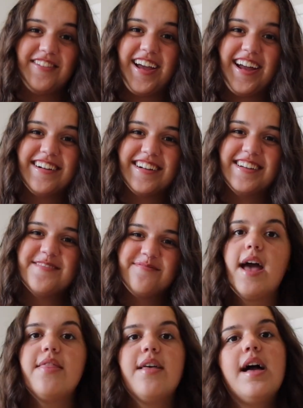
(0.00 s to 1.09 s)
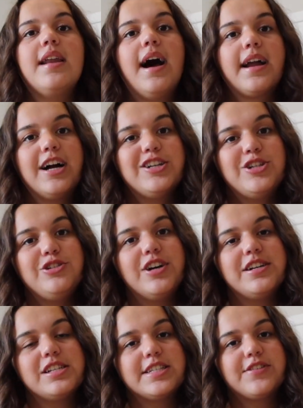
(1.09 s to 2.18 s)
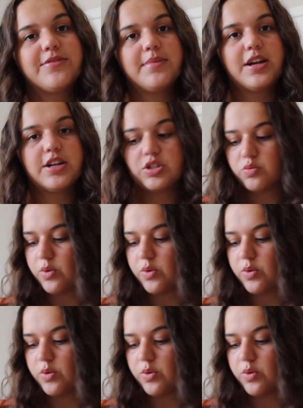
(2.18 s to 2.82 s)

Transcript: wear it. And then I got 2 dresses from there as